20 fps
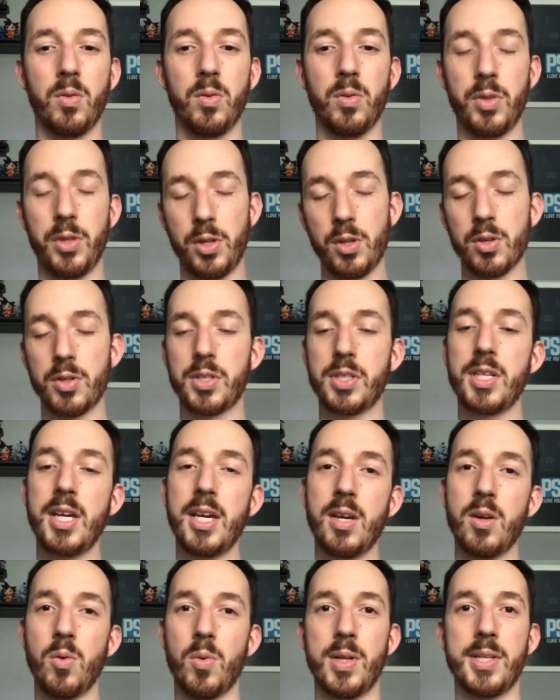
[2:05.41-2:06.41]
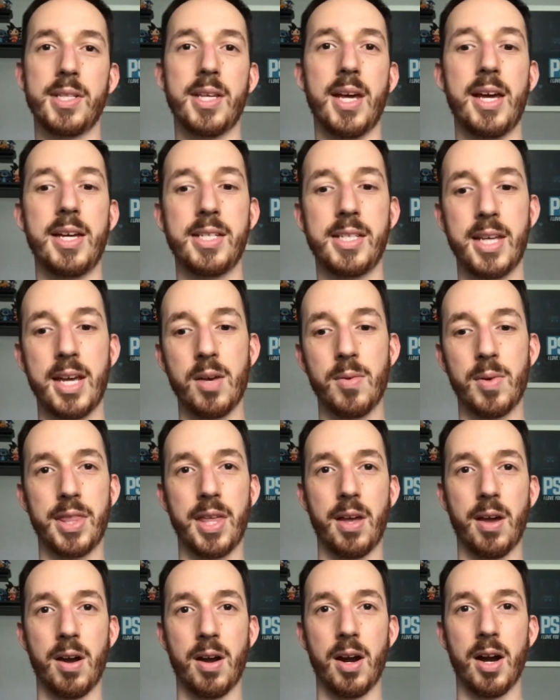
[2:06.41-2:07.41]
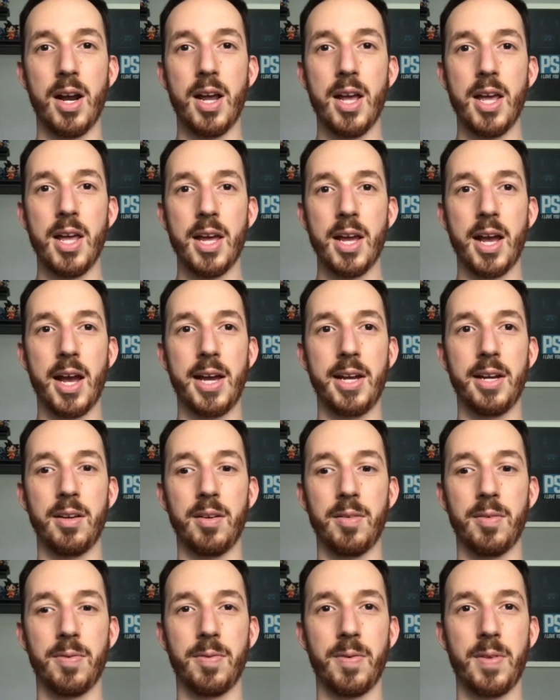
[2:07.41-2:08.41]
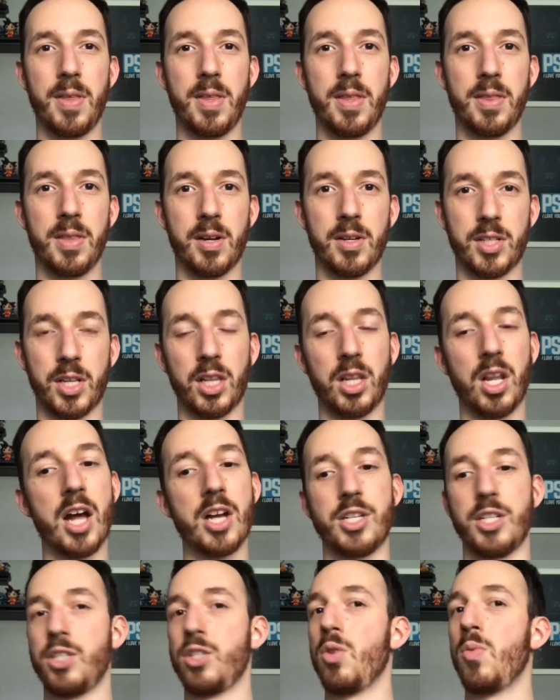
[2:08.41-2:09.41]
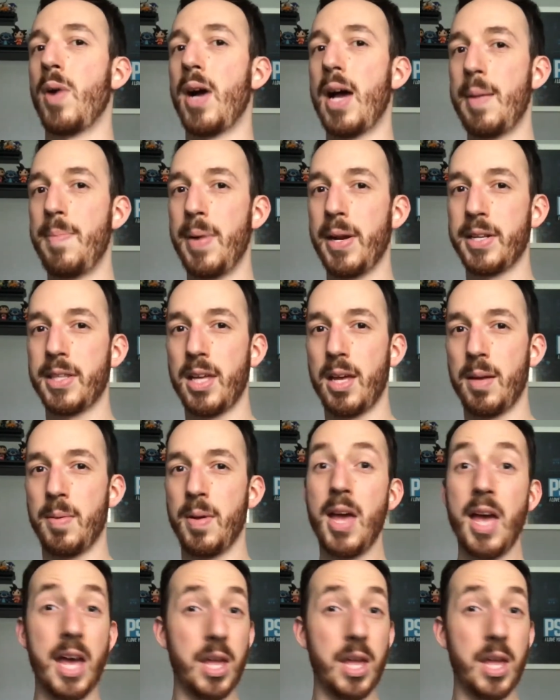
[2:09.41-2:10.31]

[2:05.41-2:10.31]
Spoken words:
you'll see once I say what they are, kind of, there's a logic to why I picked them.